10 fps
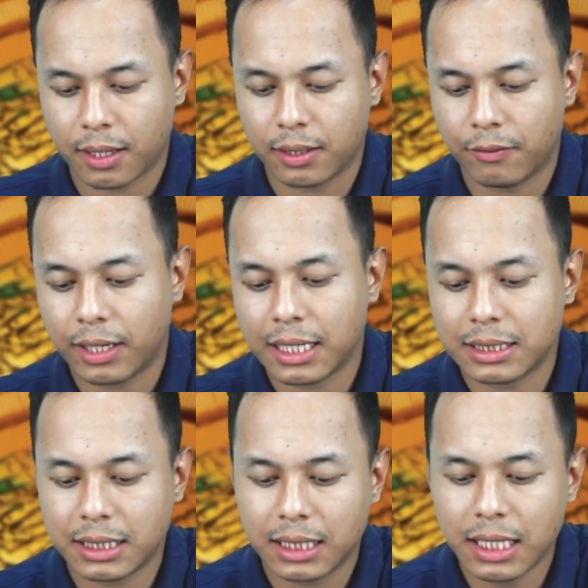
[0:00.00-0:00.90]
we can
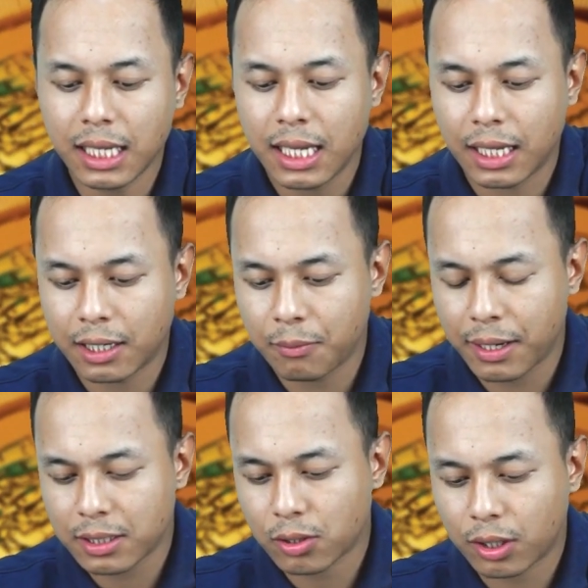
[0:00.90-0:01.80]
see the
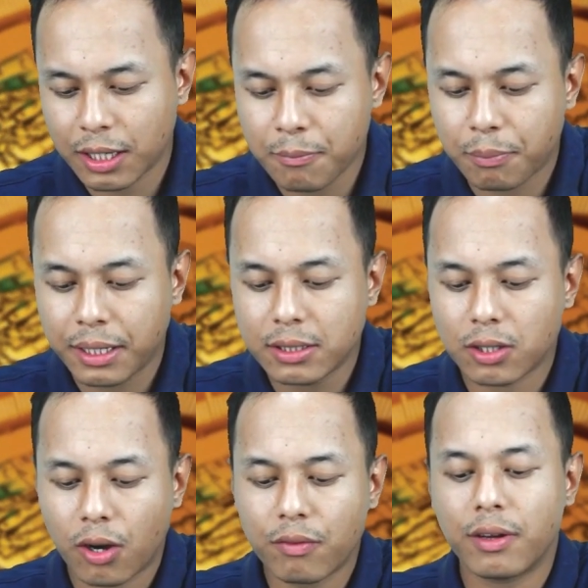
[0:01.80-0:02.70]
remains or the imprints
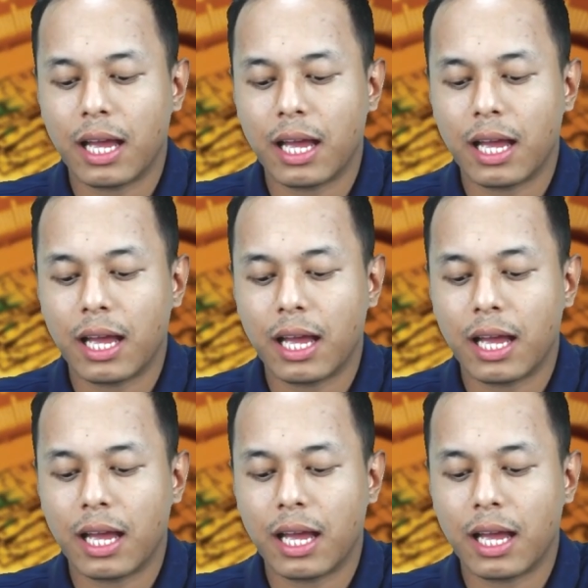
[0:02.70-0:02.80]
of